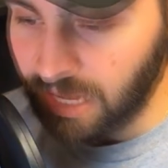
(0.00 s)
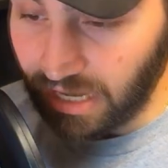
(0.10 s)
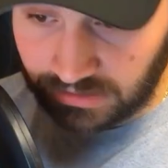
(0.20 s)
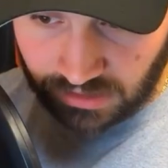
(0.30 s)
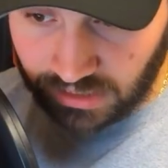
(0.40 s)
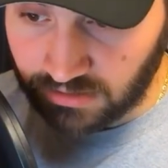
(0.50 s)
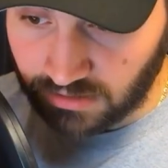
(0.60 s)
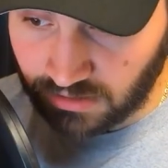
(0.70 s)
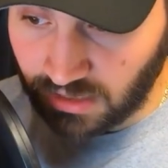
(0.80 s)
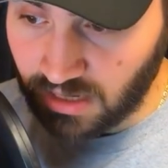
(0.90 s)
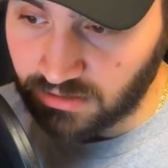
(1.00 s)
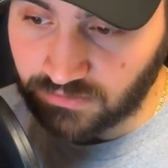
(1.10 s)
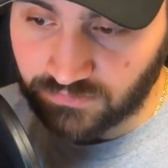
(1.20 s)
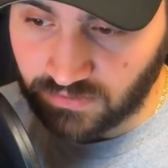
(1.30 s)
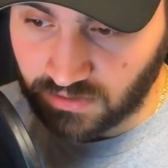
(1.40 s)
I like a lot
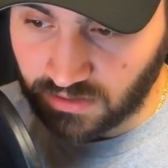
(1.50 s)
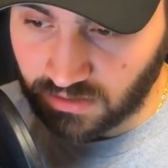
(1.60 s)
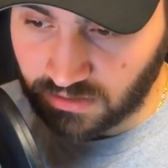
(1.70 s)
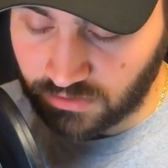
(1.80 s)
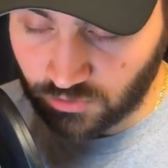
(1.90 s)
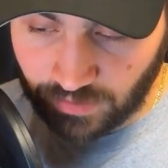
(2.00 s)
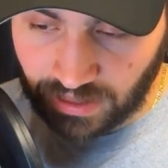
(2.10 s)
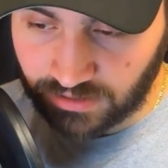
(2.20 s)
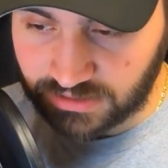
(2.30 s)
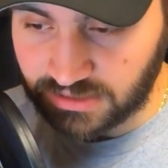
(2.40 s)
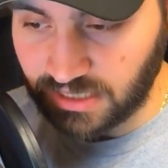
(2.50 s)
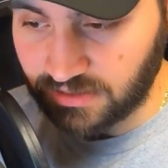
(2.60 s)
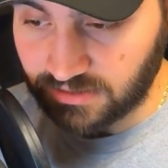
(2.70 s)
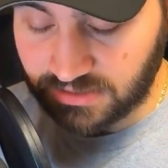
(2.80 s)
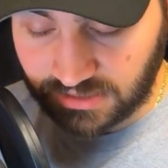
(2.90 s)
of the New Balance
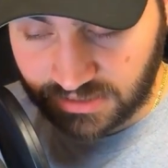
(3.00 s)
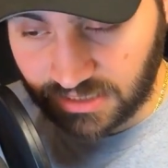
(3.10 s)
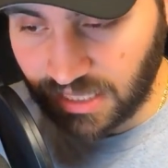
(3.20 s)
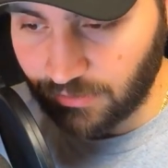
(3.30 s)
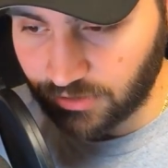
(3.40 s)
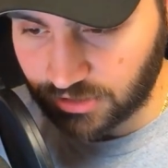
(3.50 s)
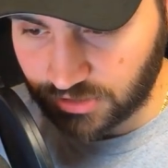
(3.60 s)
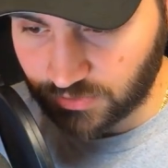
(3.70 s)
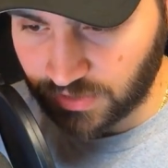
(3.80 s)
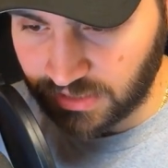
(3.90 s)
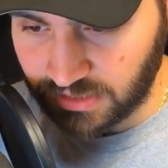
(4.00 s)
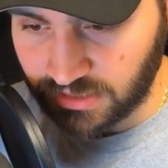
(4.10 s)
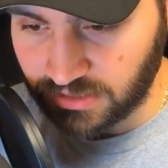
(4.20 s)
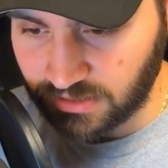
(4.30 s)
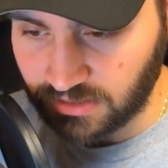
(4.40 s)
and Adidas collaborations he
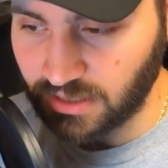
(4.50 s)
did.